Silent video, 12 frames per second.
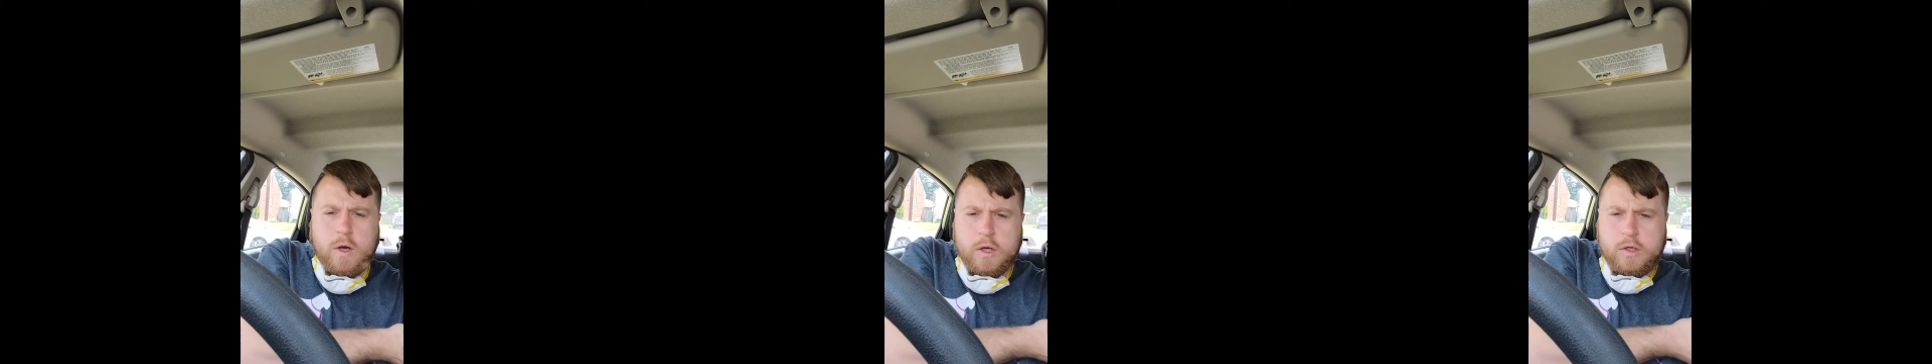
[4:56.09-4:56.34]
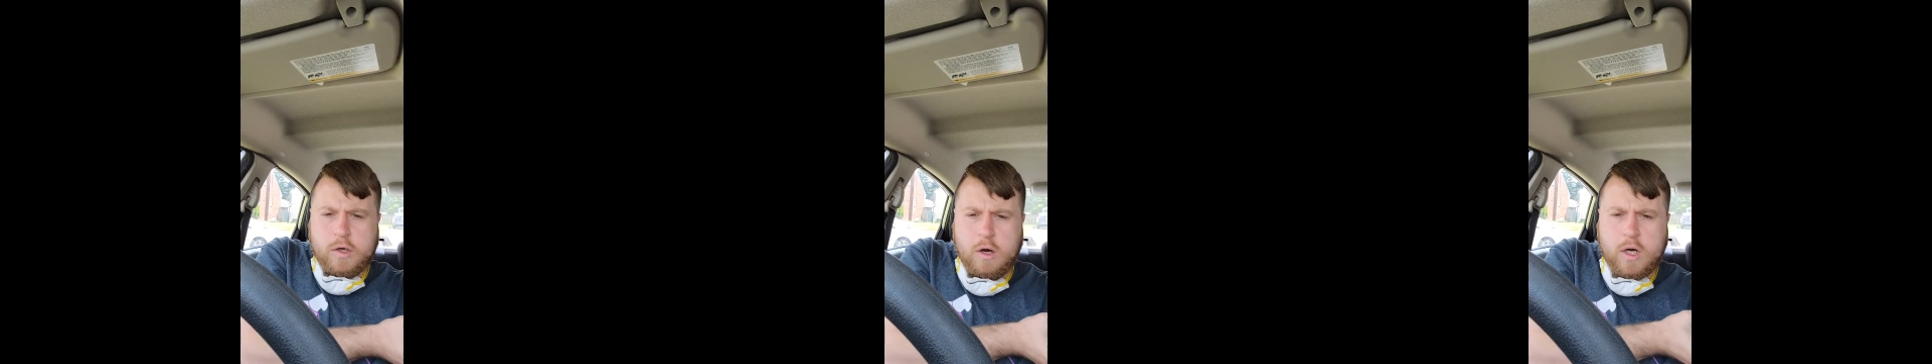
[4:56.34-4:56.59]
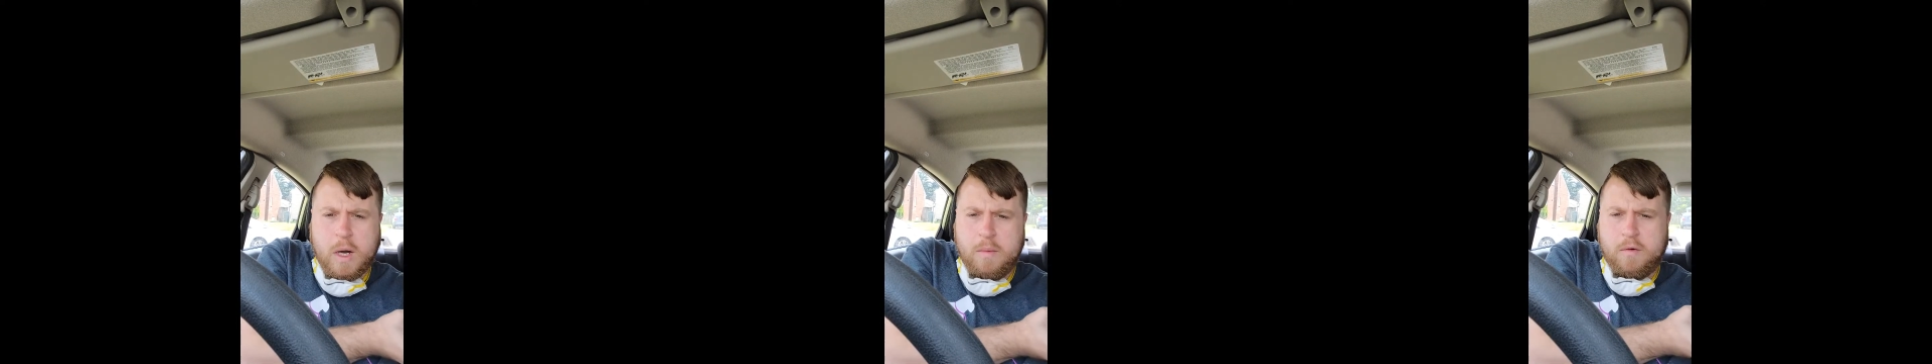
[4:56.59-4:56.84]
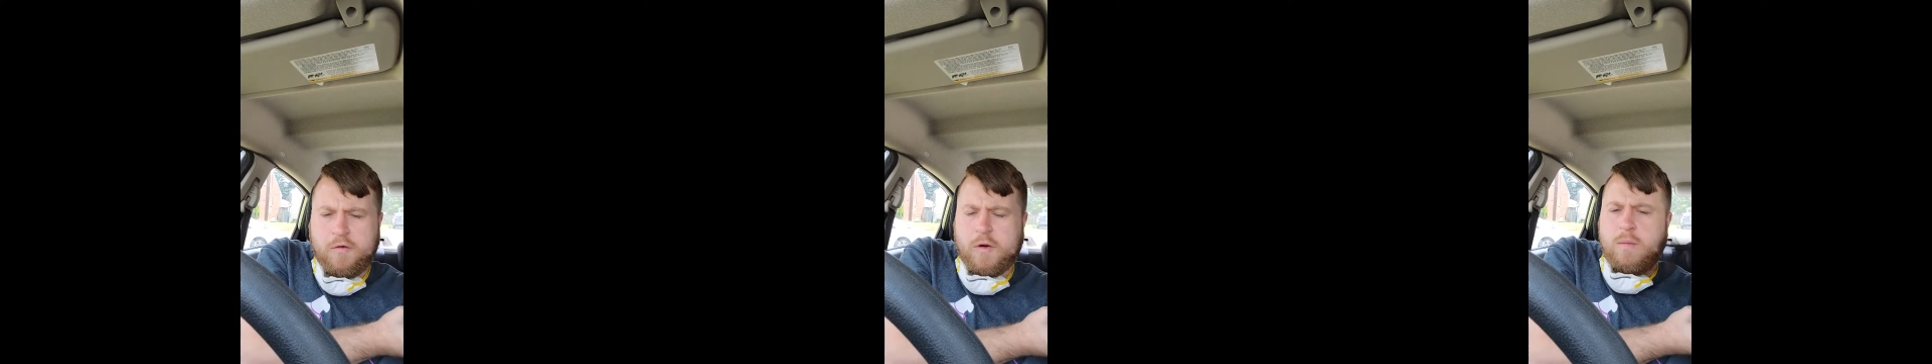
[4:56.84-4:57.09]
It's all
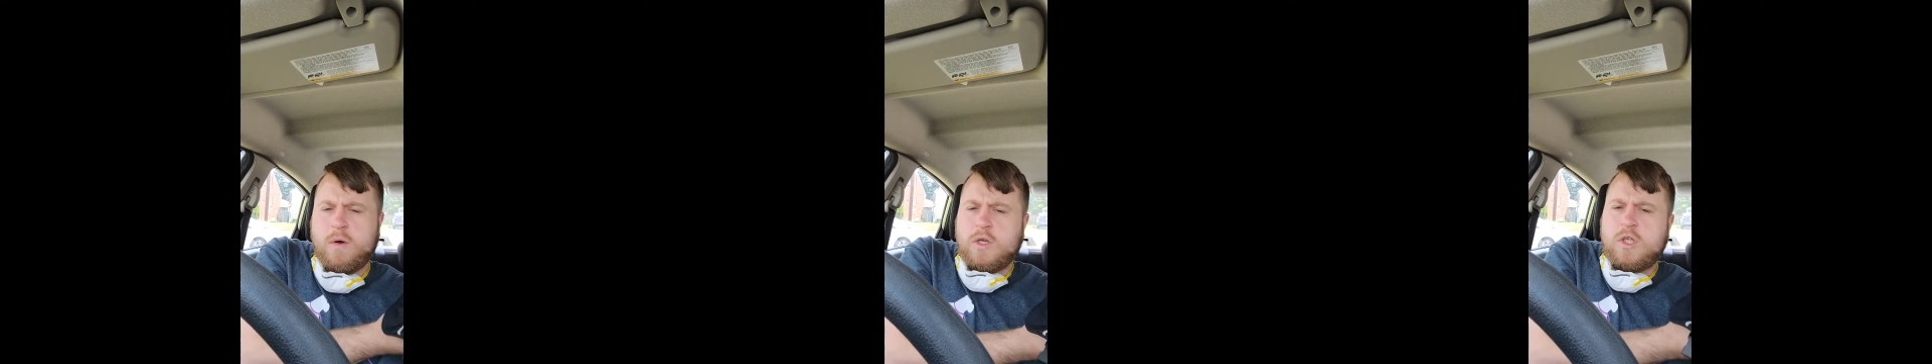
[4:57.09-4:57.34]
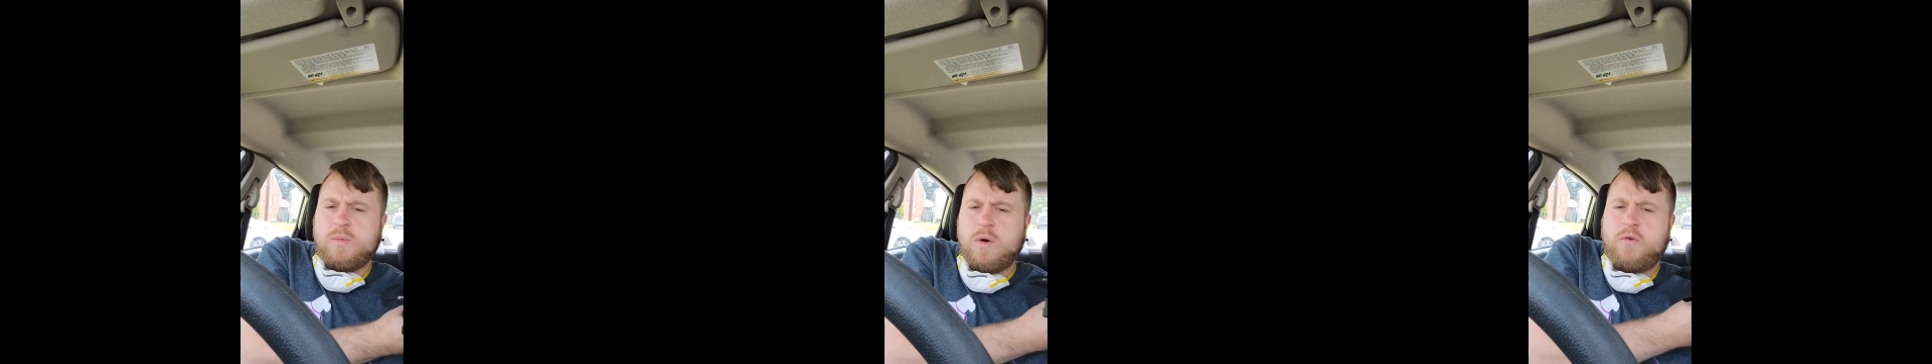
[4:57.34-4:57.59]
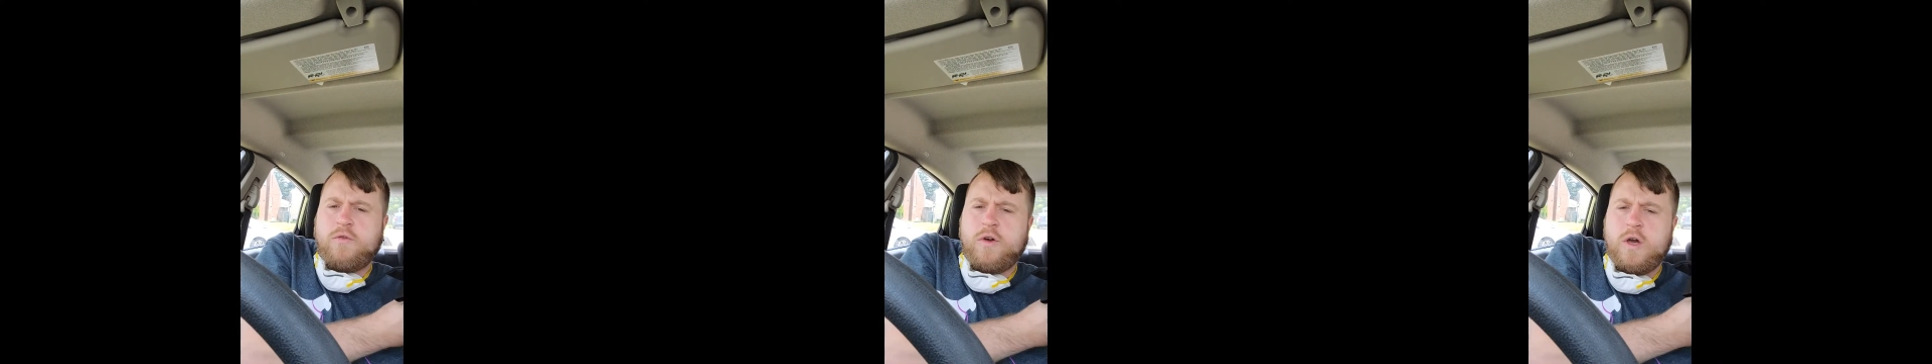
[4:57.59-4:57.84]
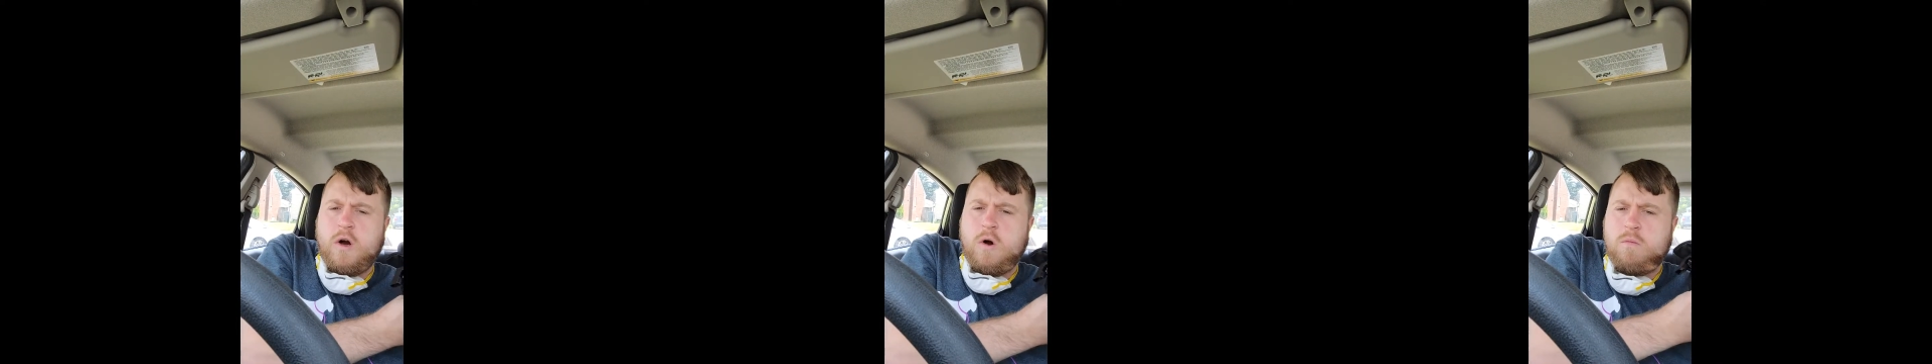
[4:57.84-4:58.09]
coming from a
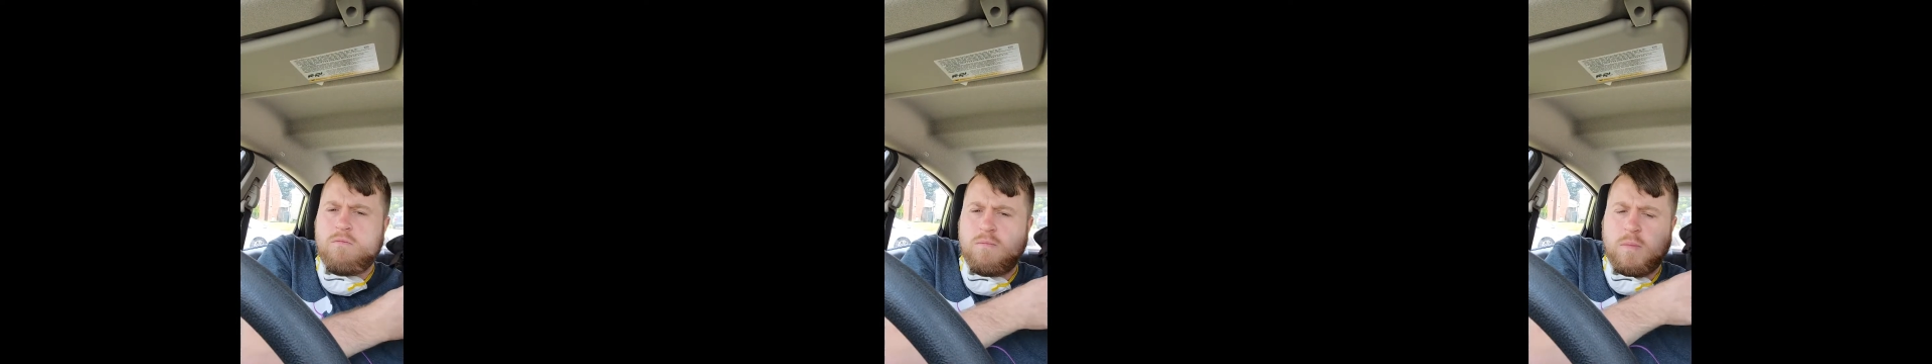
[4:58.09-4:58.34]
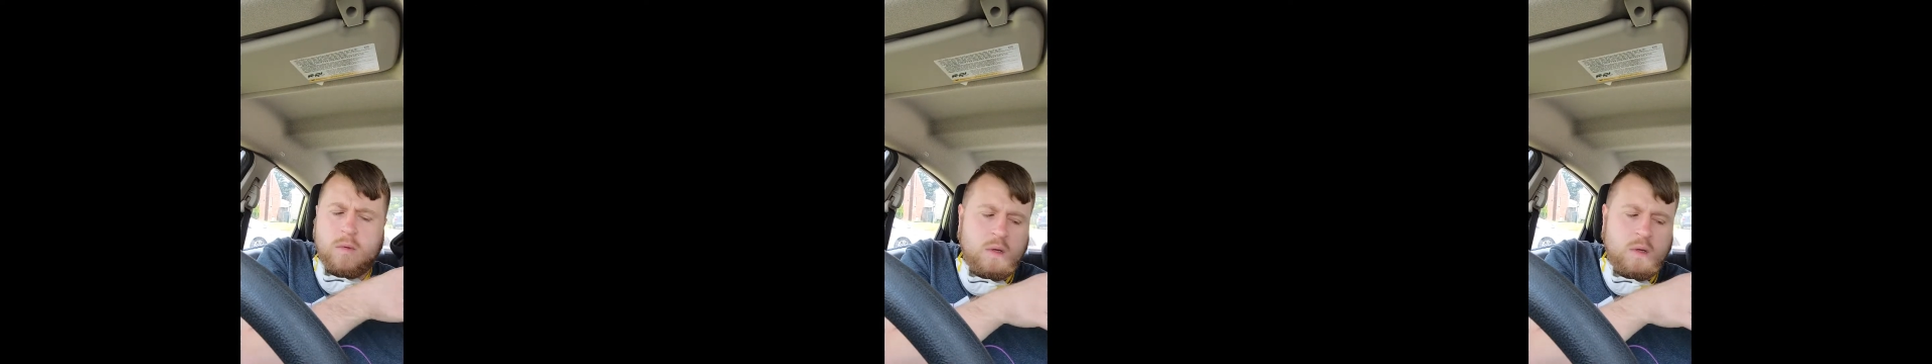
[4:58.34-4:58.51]
smoke-free home.